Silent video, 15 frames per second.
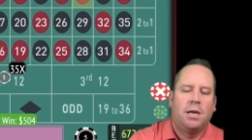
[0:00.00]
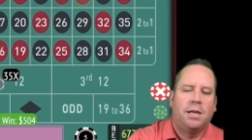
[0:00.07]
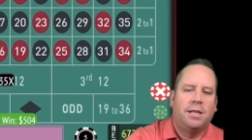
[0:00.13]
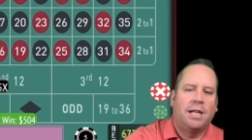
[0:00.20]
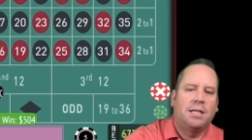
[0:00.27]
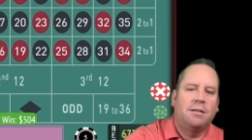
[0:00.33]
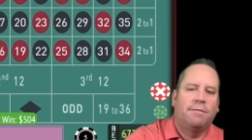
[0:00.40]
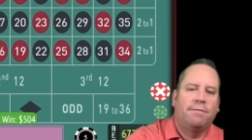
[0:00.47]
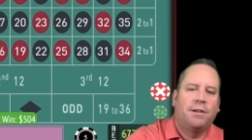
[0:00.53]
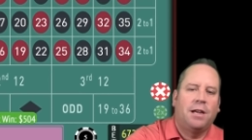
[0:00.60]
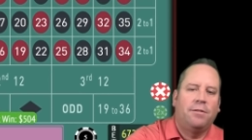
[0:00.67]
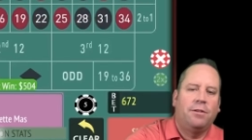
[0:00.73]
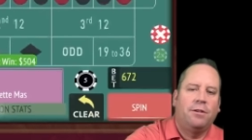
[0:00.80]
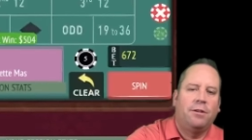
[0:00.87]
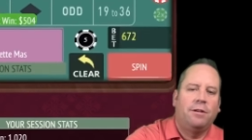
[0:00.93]
And that's a
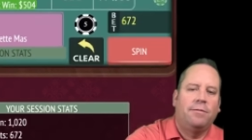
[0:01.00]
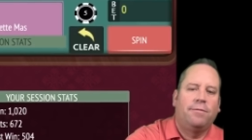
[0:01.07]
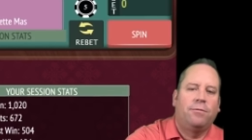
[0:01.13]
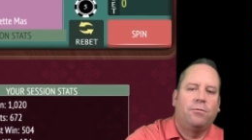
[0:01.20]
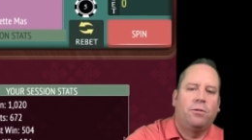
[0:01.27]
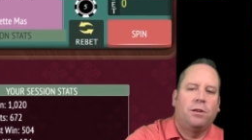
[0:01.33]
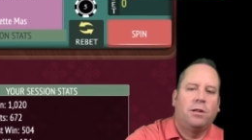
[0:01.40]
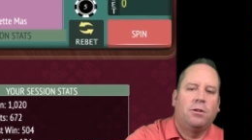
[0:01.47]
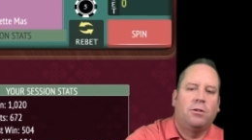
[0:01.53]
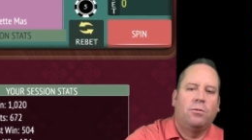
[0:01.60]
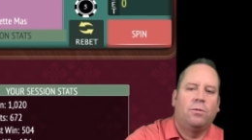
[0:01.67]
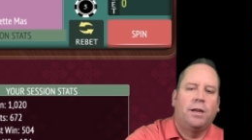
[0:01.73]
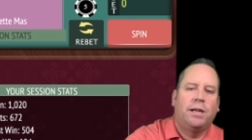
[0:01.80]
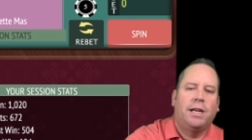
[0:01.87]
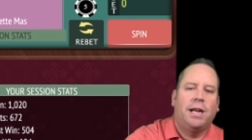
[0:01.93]
$504
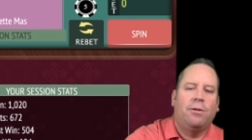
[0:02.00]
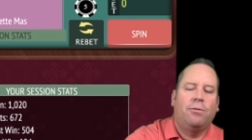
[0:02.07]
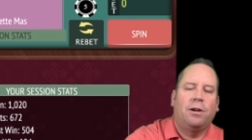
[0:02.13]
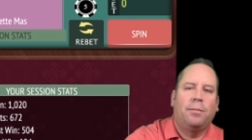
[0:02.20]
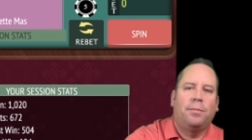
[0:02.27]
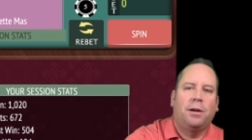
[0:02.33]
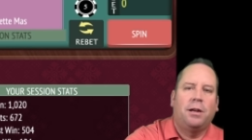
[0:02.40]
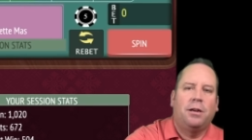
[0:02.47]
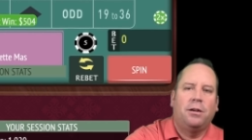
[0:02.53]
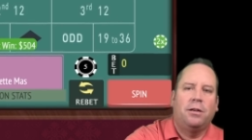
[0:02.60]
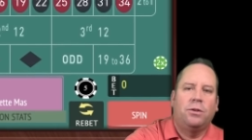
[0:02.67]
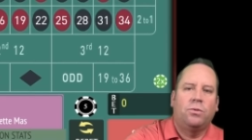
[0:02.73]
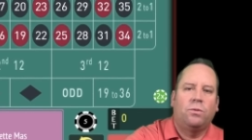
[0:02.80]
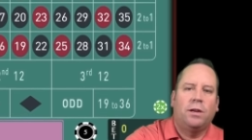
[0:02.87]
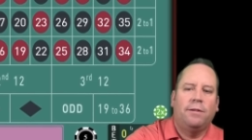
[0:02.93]
win. Now we're up
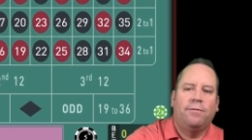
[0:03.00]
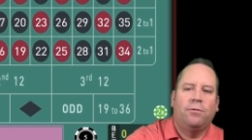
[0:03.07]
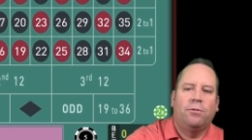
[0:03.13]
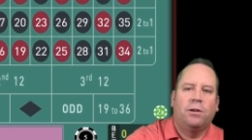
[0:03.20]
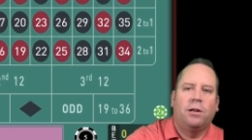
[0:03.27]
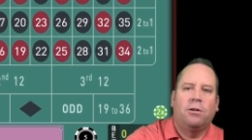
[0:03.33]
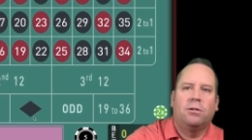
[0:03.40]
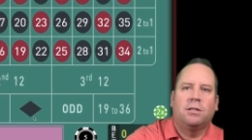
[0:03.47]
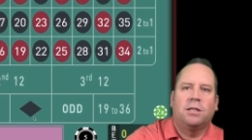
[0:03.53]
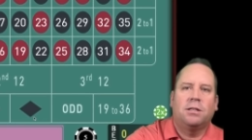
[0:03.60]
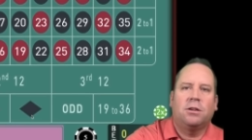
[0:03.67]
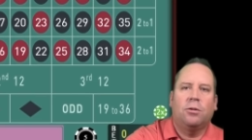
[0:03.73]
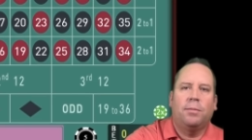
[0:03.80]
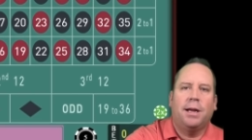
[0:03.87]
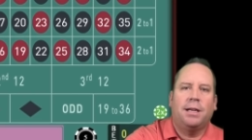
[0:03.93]
$124. Let's
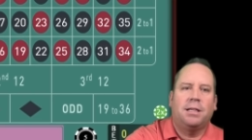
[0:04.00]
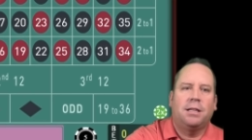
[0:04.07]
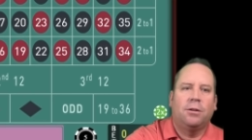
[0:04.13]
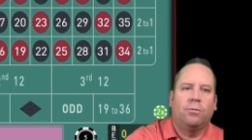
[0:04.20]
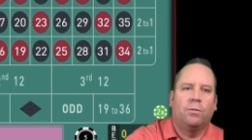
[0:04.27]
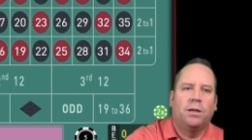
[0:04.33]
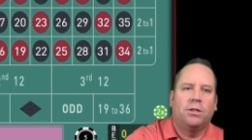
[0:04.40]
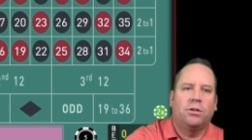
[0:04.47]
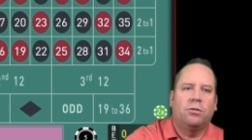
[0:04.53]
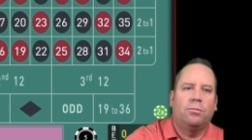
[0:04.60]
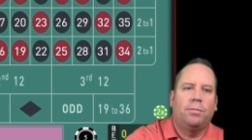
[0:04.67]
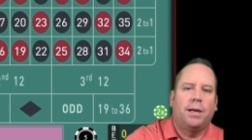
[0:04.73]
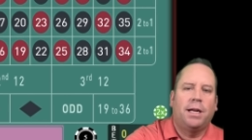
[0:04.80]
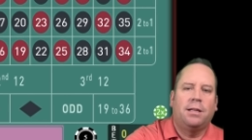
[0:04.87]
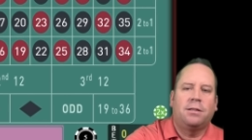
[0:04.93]
go back to the original
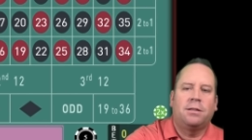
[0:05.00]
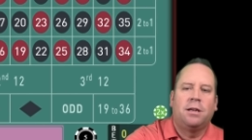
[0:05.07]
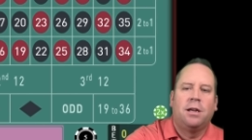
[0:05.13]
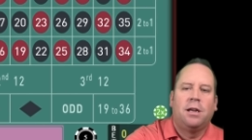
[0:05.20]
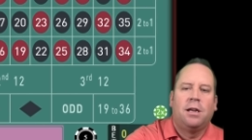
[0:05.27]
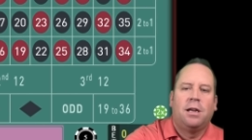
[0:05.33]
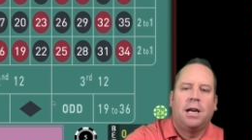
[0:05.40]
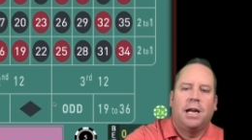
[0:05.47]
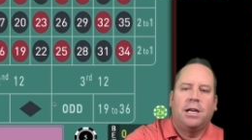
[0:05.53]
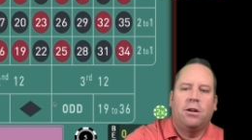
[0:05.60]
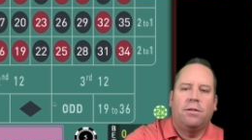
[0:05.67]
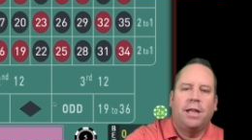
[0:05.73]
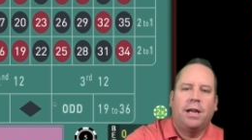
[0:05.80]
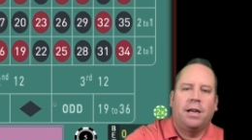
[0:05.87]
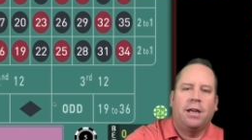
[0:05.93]
bets. I
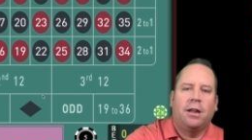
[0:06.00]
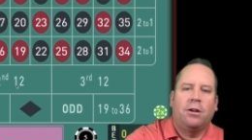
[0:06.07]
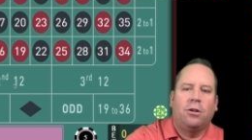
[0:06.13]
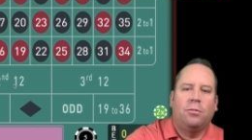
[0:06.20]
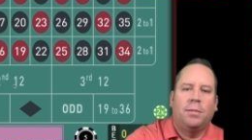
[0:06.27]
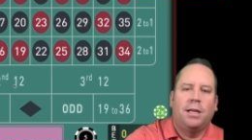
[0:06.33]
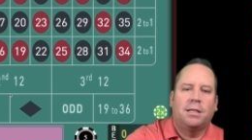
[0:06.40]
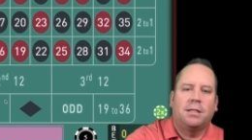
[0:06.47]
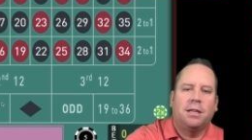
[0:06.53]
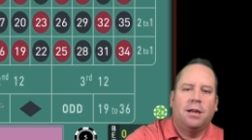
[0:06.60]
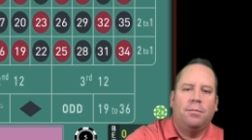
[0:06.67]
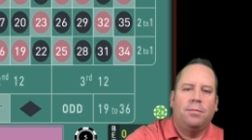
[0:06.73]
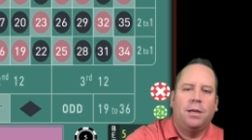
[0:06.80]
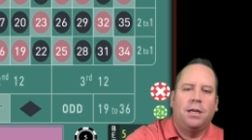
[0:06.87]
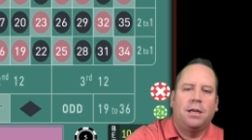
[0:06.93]
know that got all messed
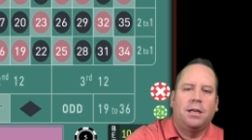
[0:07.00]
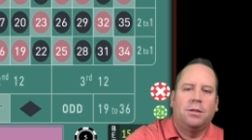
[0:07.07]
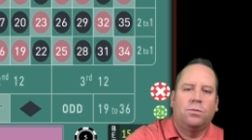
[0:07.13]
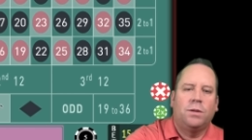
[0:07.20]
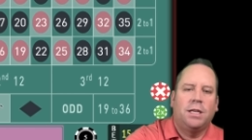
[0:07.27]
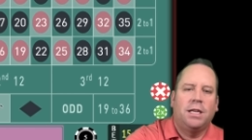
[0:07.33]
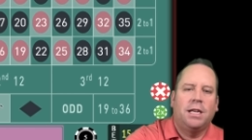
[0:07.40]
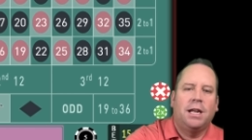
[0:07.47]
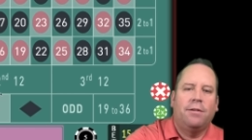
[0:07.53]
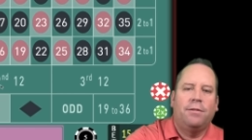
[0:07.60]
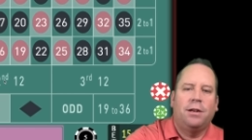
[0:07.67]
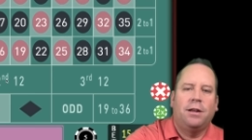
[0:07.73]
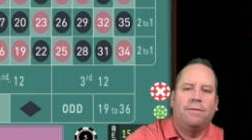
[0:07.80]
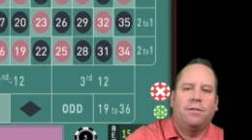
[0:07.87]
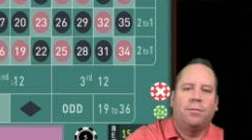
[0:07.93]
up because we didn't have
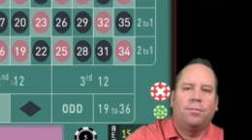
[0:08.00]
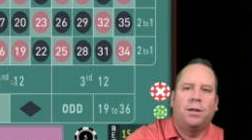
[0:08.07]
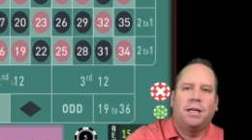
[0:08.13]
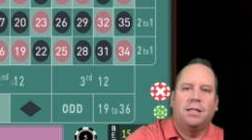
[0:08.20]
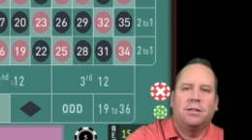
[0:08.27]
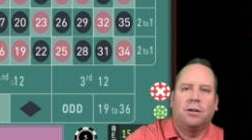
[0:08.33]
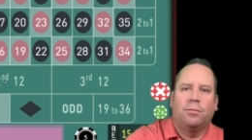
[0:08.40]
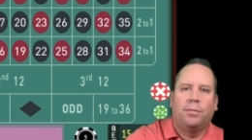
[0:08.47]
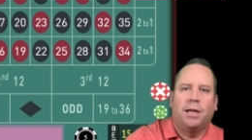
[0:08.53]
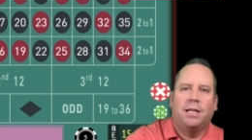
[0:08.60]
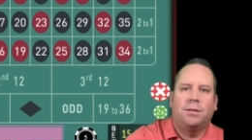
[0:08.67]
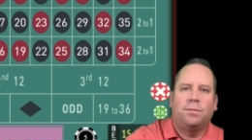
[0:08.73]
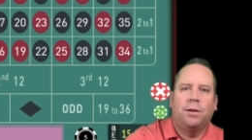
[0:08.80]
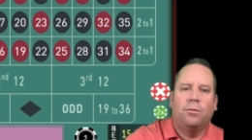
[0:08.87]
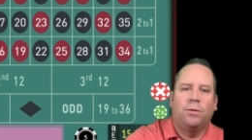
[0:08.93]
enough to place our
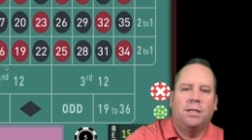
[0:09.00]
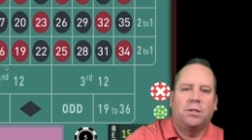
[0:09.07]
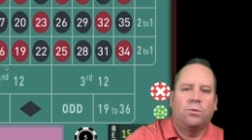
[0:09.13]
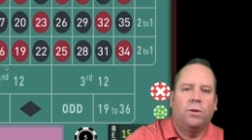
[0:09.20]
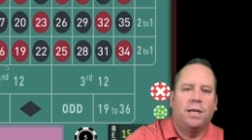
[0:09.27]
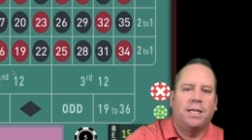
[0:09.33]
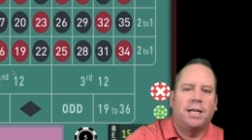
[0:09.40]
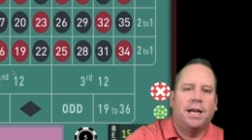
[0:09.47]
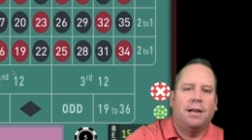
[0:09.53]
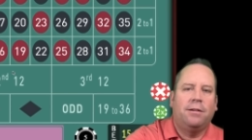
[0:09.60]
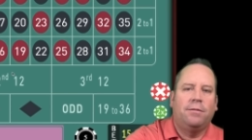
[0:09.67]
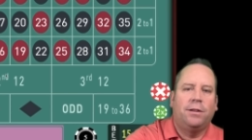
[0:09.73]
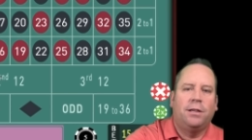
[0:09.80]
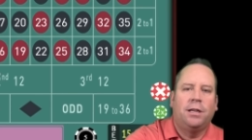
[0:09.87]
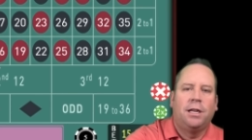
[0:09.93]
bets, but we squeaked out
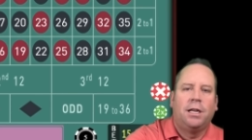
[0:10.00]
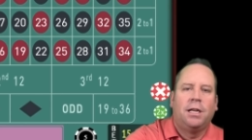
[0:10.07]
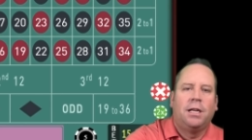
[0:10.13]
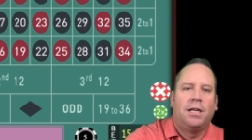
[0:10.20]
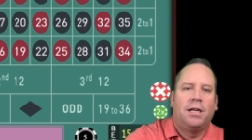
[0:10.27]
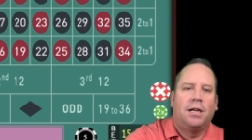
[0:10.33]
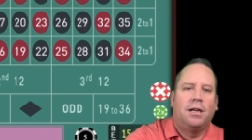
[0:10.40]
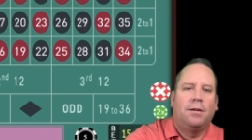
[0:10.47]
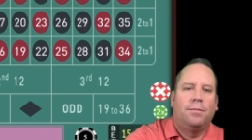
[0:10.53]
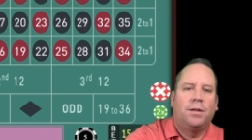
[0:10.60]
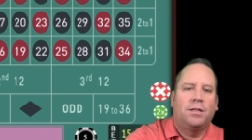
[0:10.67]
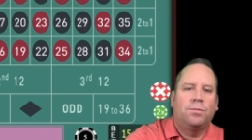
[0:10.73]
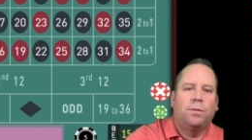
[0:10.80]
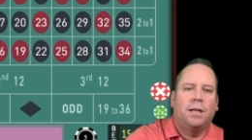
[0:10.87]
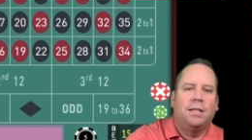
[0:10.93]
of it. Um,
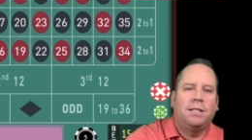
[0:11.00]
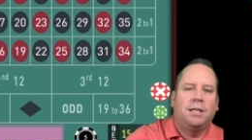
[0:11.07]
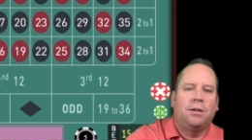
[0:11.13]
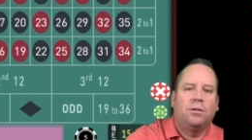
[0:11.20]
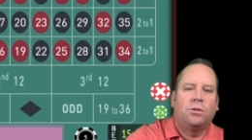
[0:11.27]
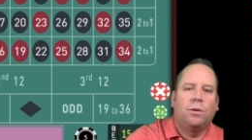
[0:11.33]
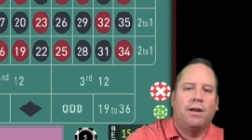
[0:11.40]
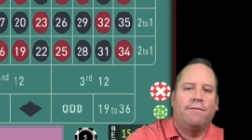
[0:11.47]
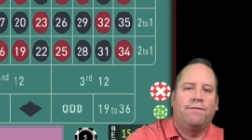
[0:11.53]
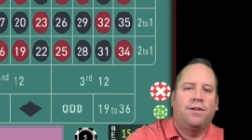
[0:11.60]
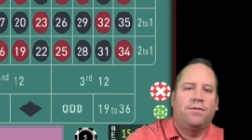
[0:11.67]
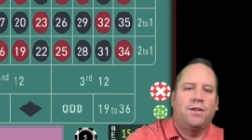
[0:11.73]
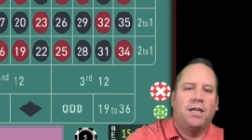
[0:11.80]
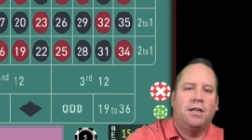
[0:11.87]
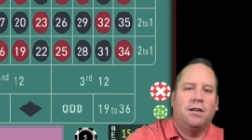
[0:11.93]
let's place the, so we have
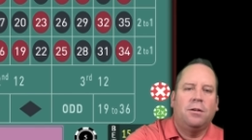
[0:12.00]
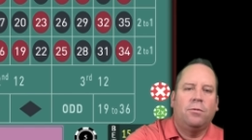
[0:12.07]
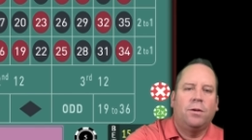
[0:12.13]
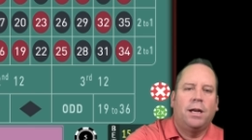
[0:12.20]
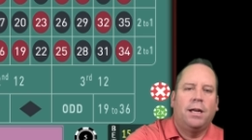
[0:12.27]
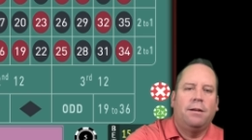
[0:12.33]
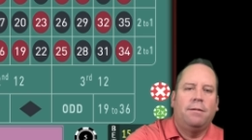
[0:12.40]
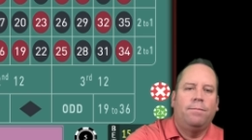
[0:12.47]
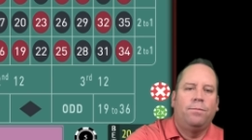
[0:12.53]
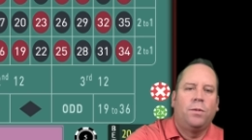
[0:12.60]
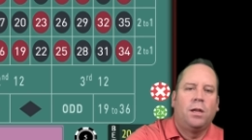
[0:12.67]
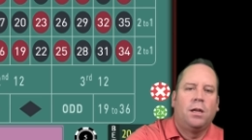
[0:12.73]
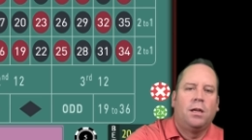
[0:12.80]
15 on red,